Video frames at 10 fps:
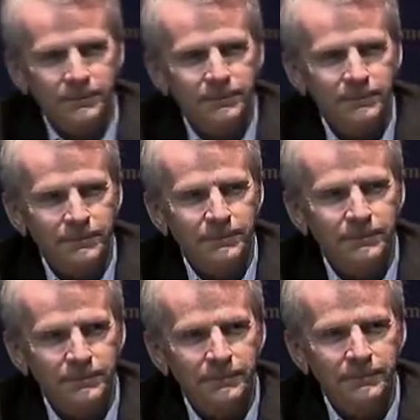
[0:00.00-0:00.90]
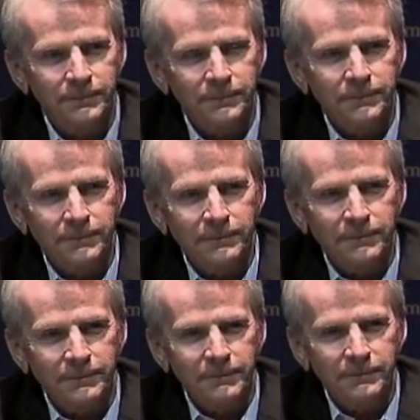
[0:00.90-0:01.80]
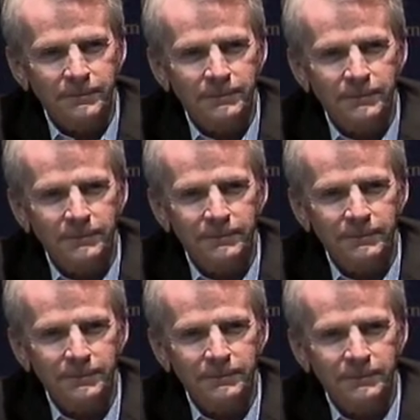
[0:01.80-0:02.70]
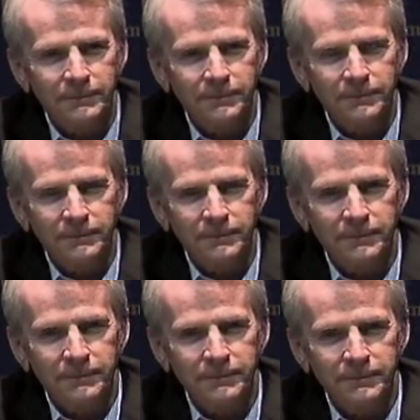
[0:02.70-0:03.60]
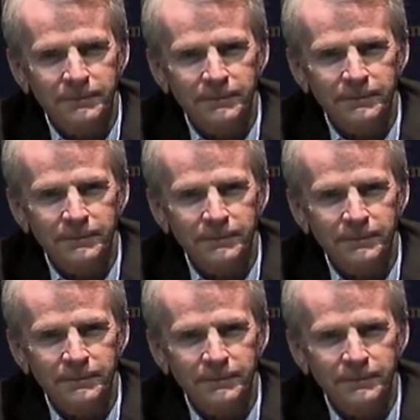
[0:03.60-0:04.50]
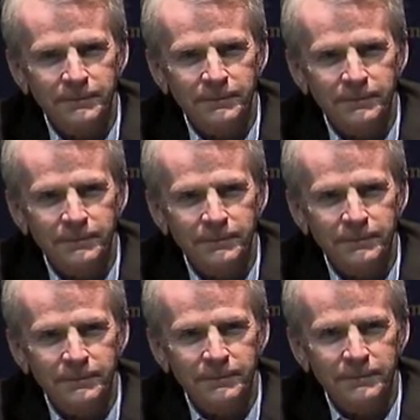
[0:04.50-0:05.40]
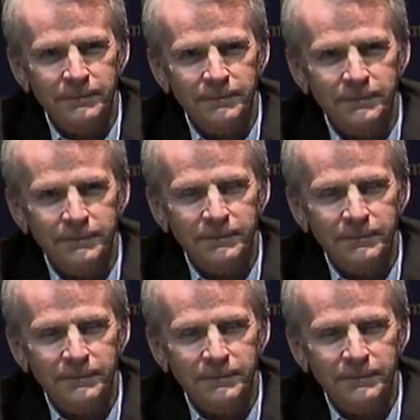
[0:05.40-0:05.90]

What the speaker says: (not speaking)